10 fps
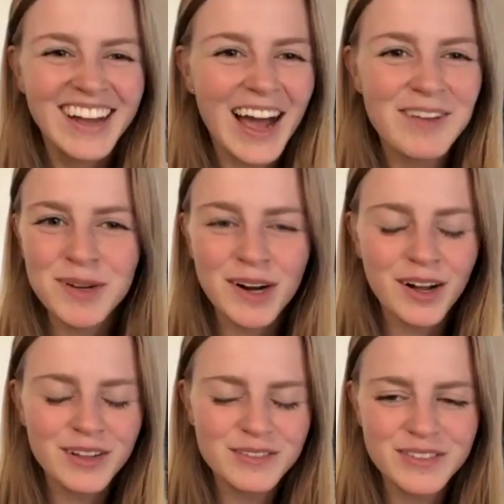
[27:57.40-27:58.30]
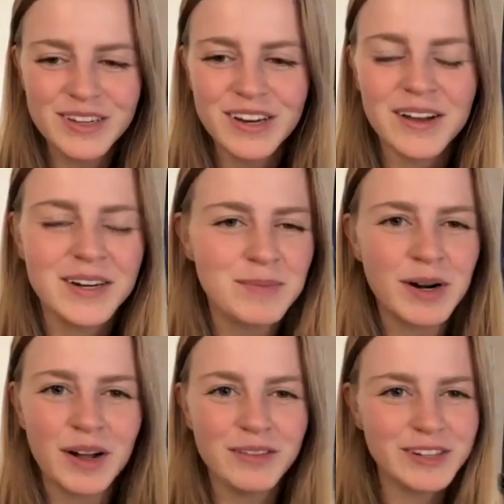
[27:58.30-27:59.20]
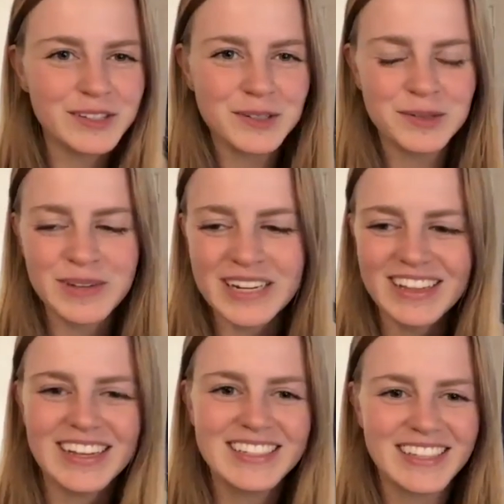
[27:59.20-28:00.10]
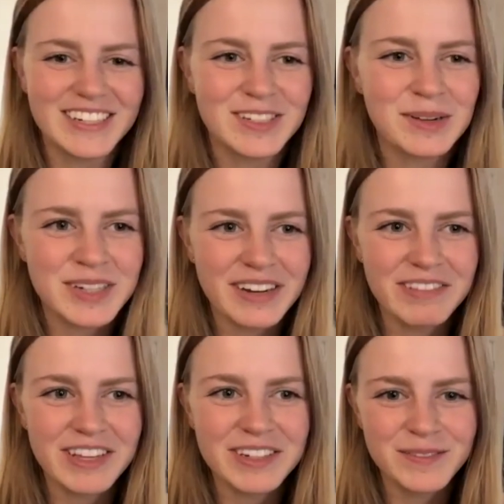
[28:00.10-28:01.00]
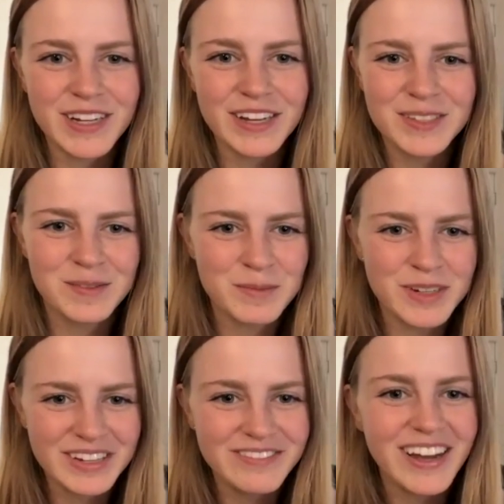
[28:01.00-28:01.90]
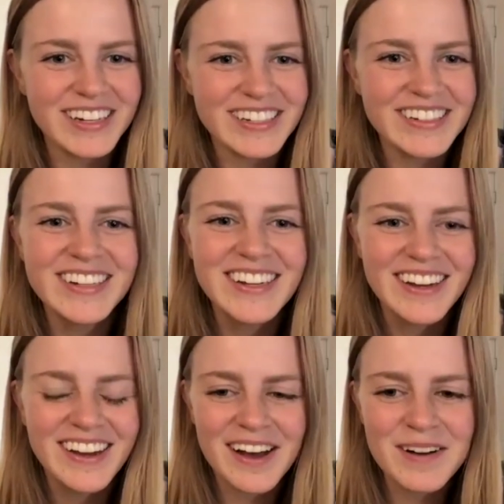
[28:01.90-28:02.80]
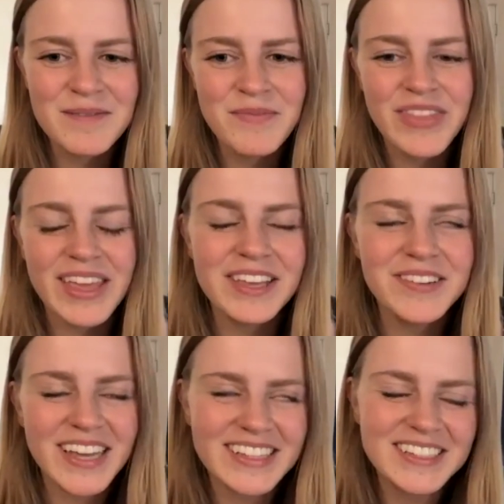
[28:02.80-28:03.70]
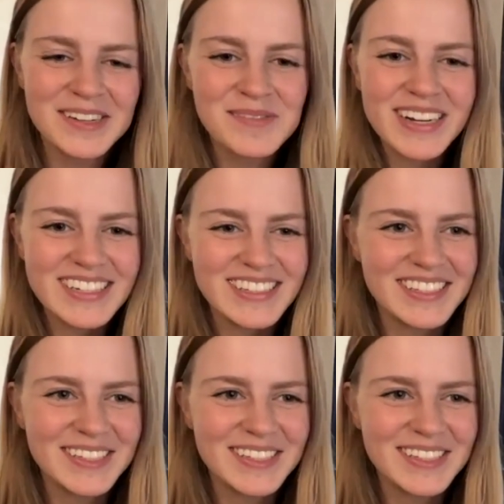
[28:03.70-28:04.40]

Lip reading: I'm going to put all of your social media links in the description of the YouTube video so people can find you. Thank you again so much. This